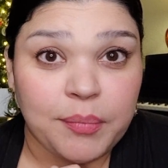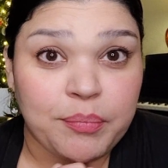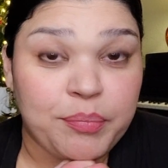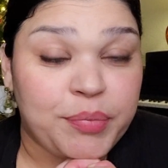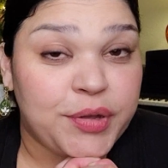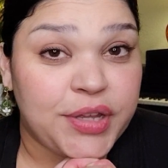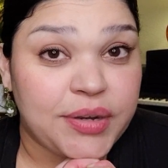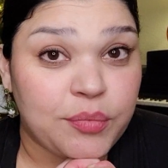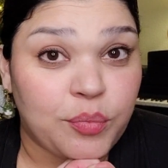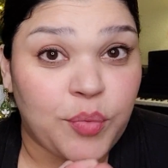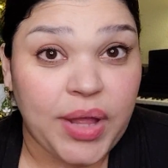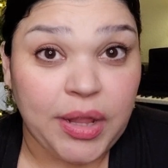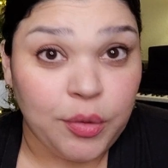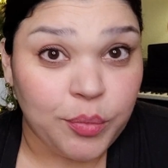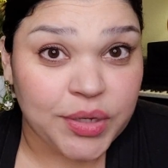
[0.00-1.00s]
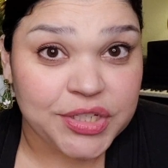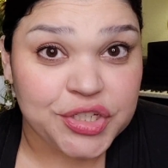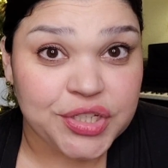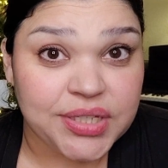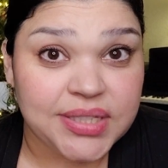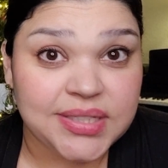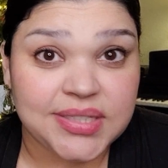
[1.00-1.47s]
put well
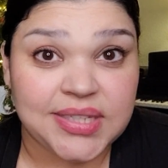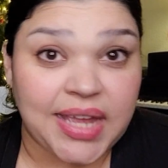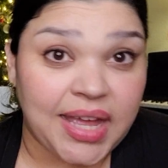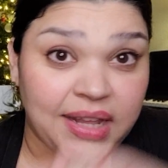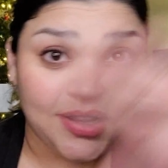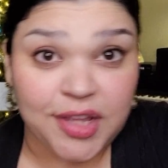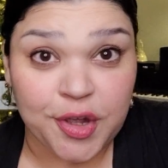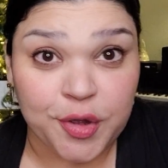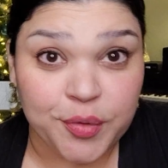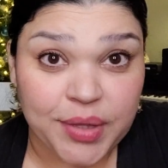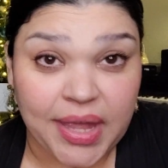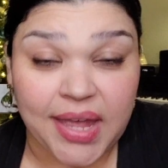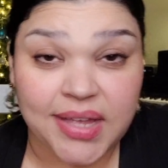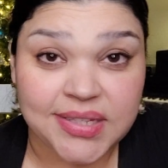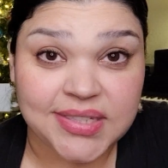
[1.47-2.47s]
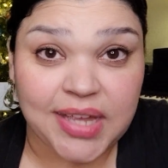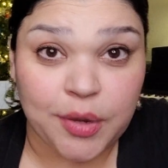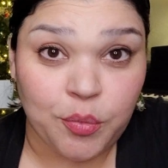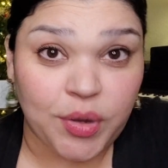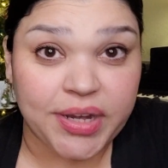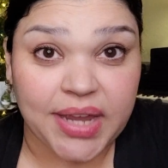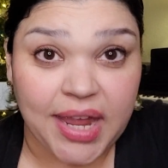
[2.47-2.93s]
wishes, say hello, yes, I
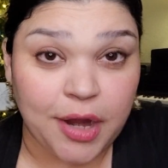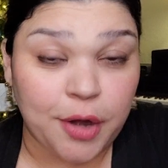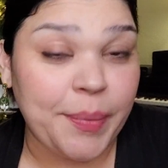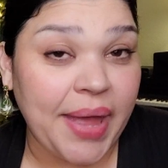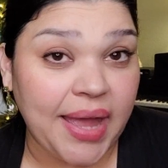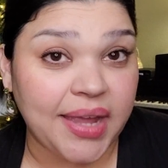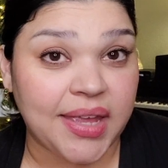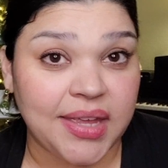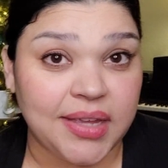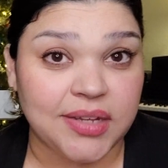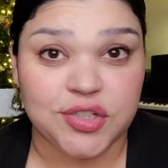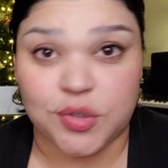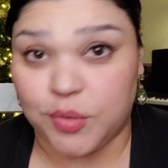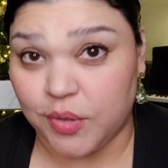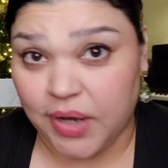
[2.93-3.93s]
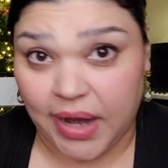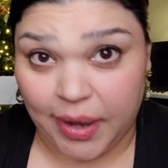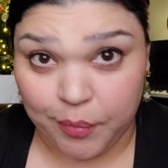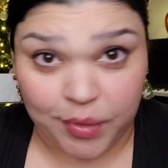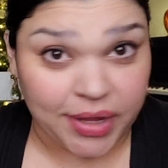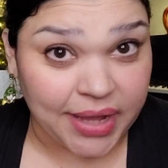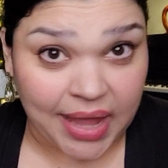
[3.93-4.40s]
want care package, or I
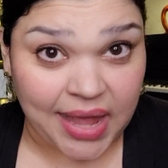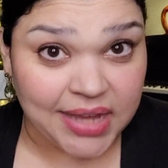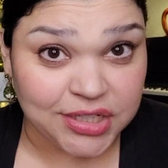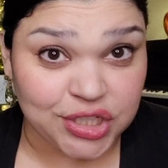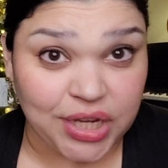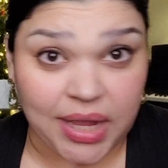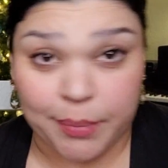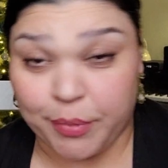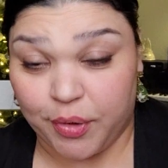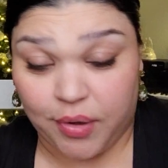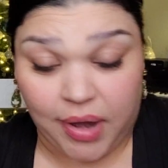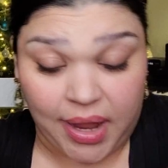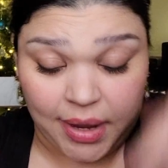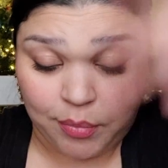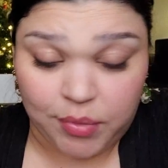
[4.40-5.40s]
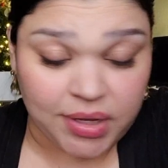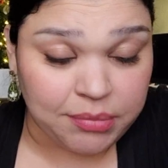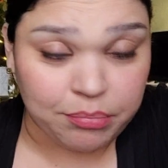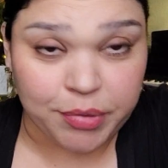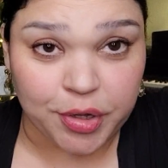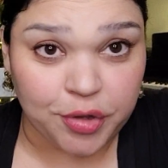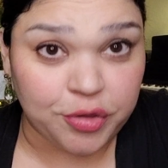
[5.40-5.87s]
want Cash App, or I want
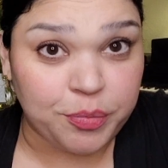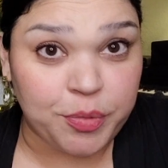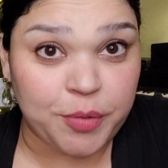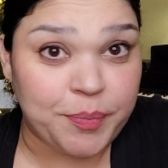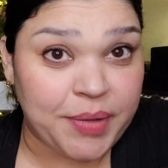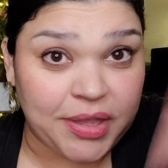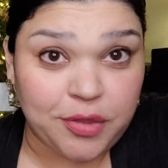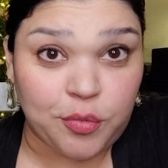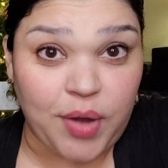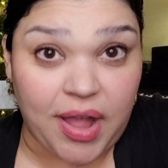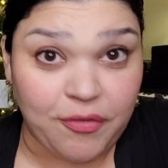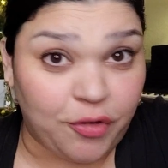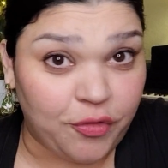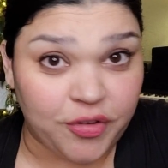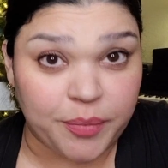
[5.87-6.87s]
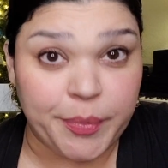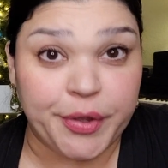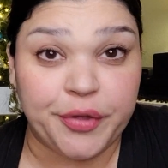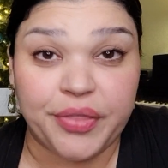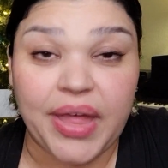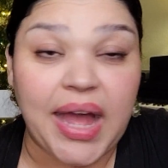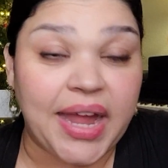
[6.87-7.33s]
both. Put me in the raffle for
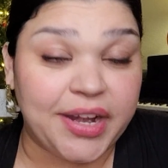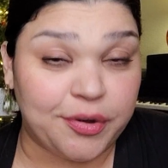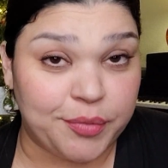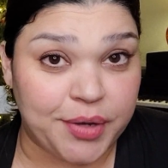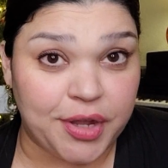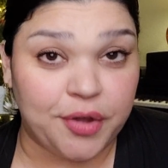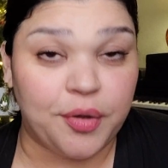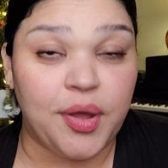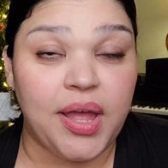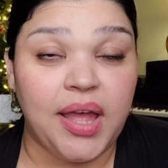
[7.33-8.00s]
both. I don't know.